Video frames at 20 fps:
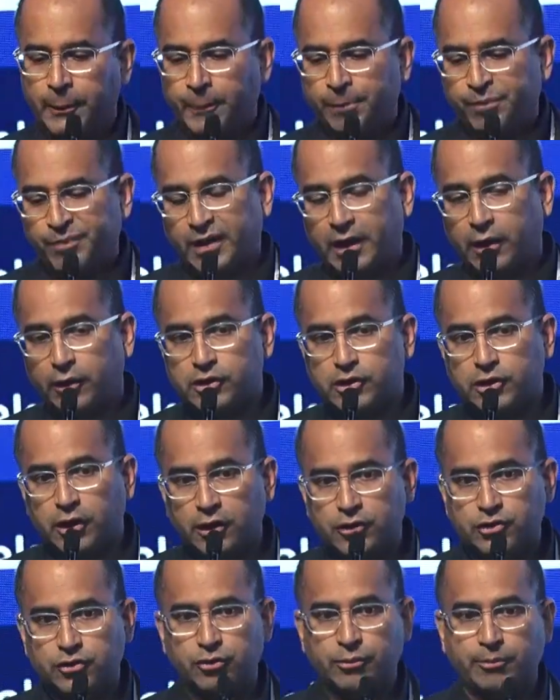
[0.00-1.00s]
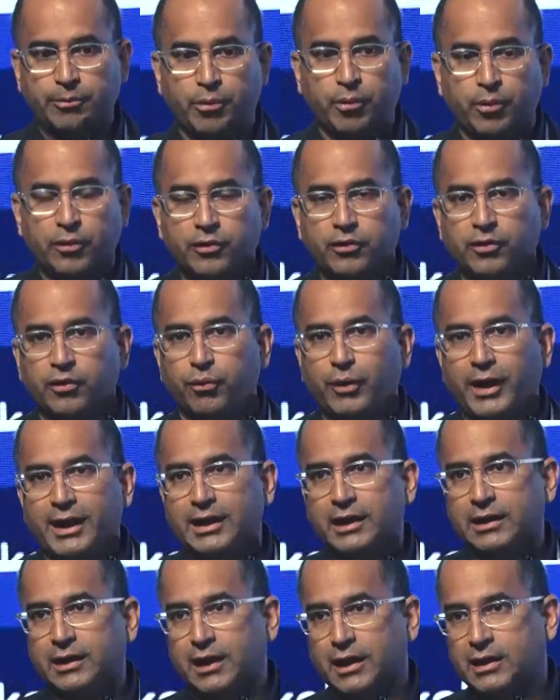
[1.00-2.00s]
Now, it's also important to
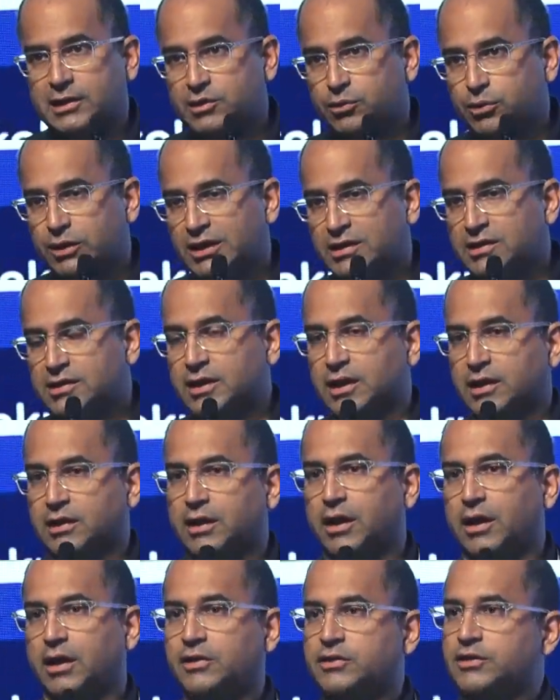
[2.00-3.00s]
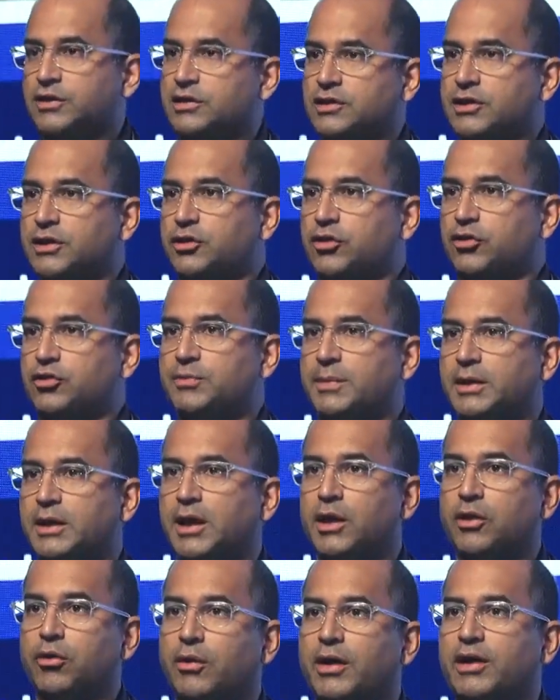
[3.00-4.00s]
recognize that with these technologies that there's been
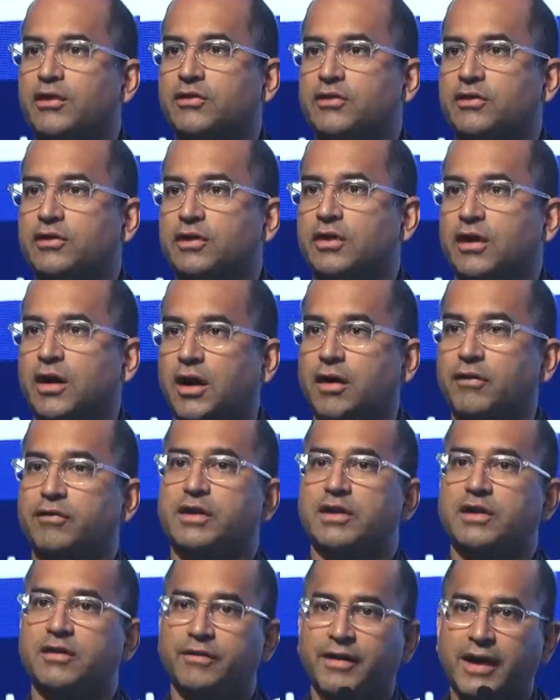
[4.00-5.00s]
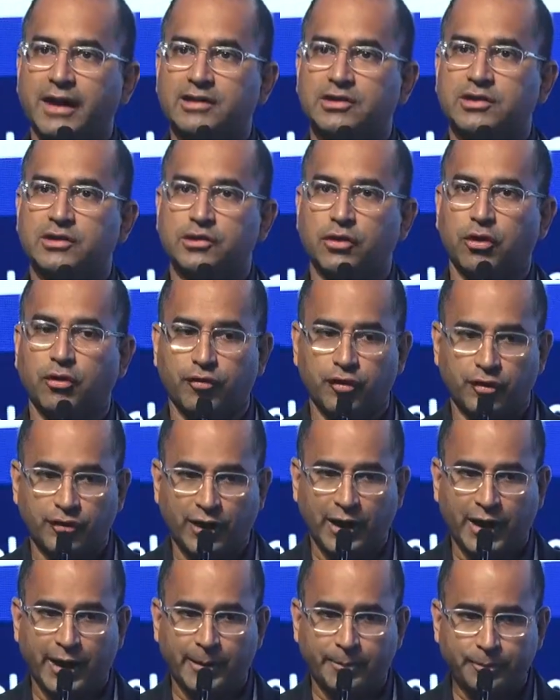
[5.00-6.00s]
iteration of the devices over
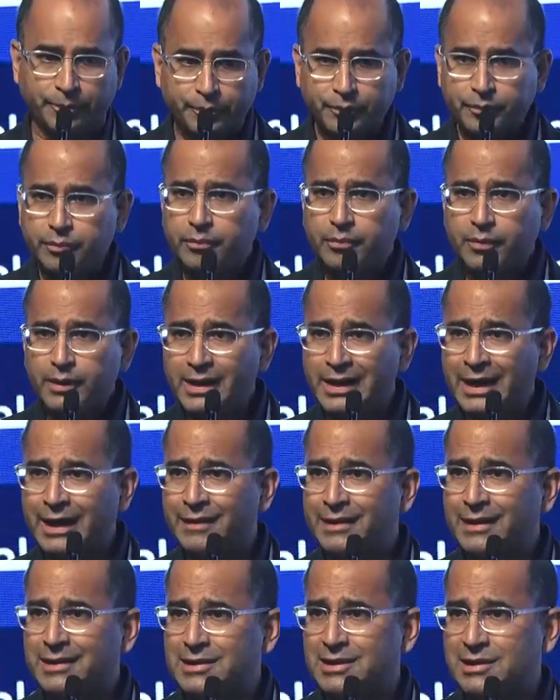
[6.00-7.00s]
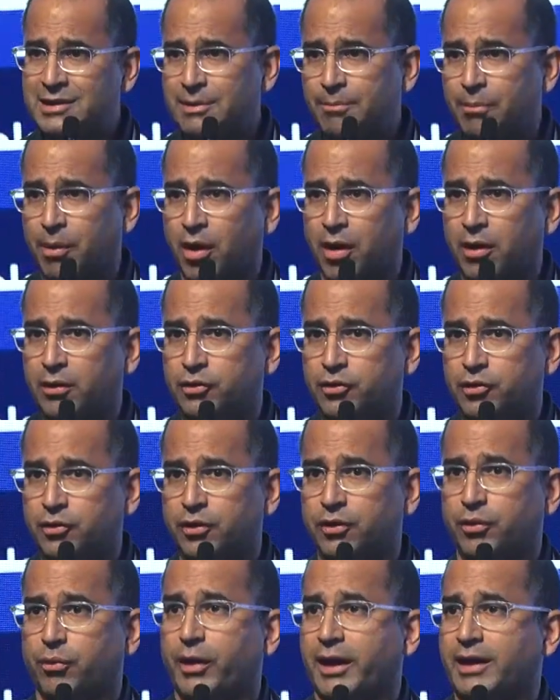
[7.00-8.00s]
time. And this is in part due to the
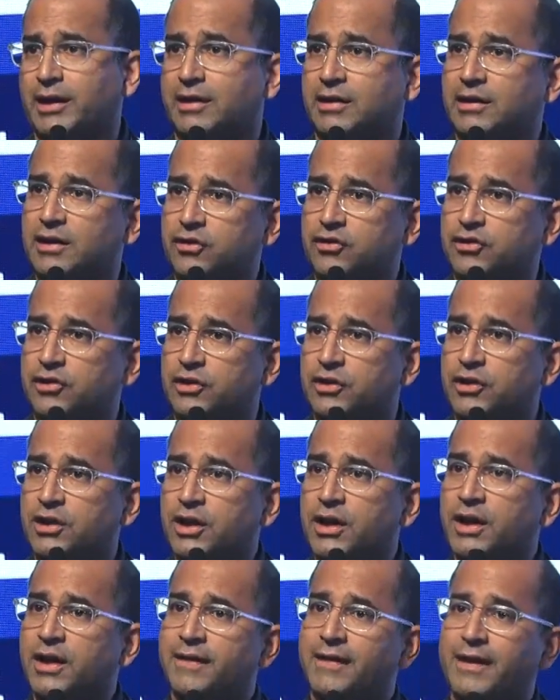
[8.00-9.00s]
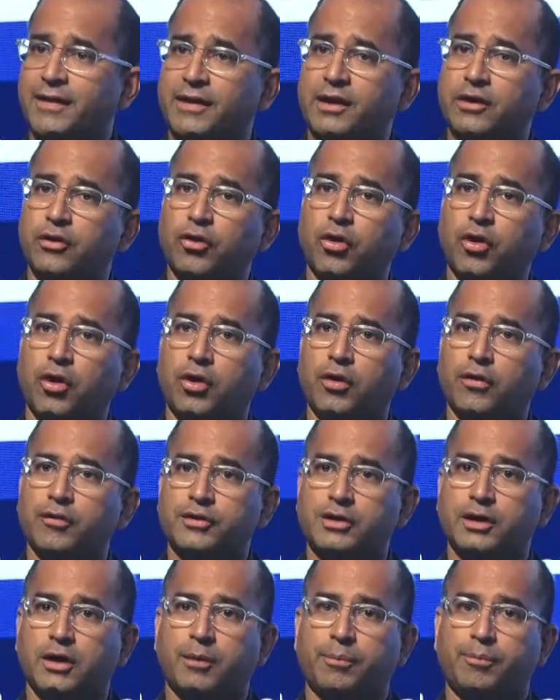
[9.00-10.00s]
recognition that the nerves
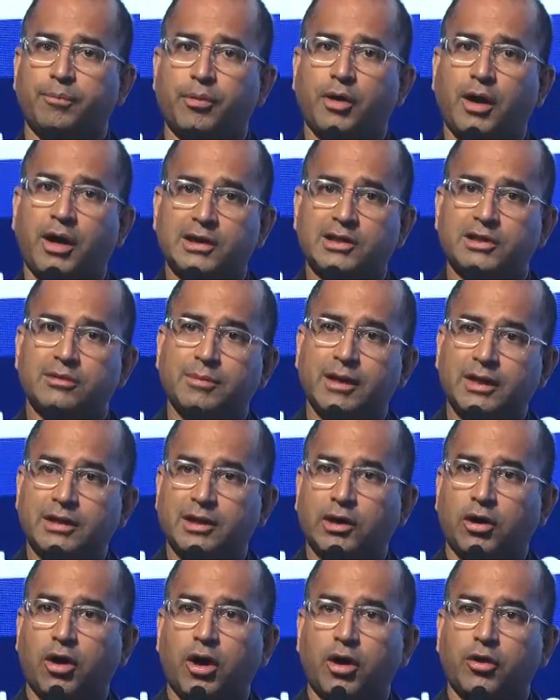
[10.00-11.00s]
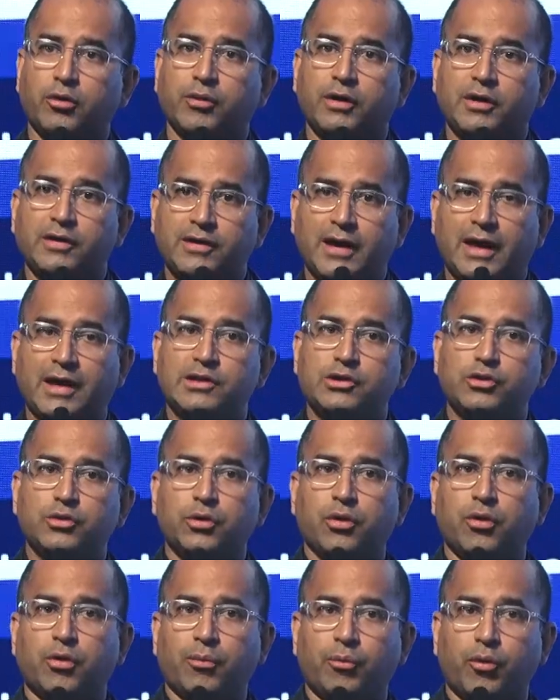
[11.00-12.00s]
approximate the arteries as you
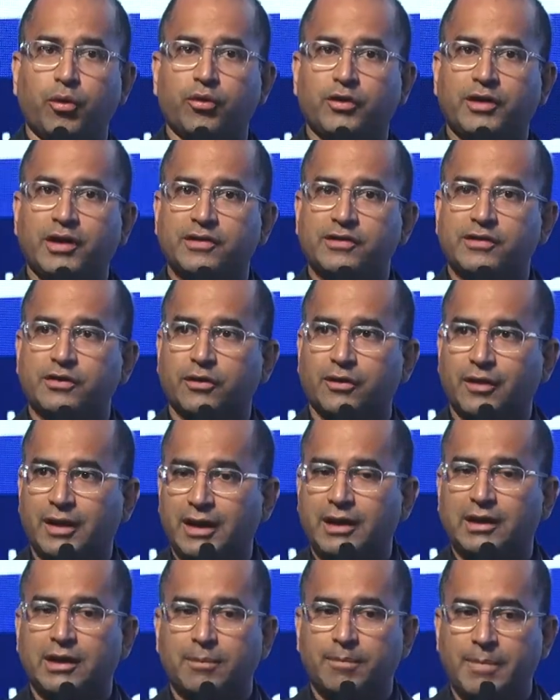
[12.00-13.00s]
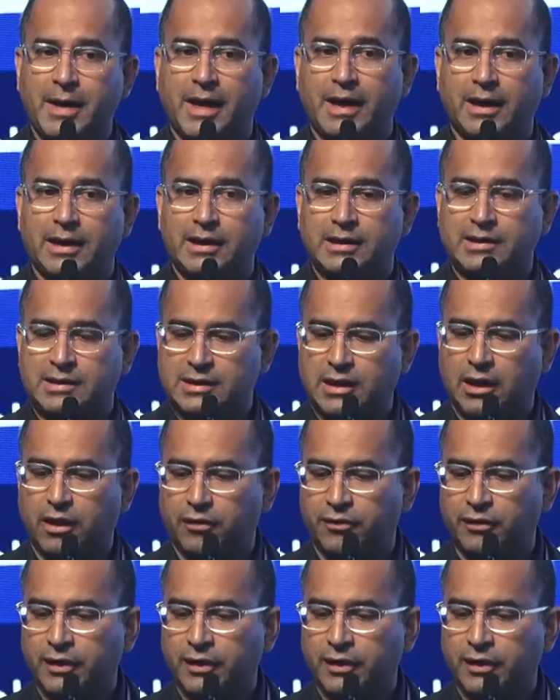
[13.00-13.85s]
go more distal in the bed itself.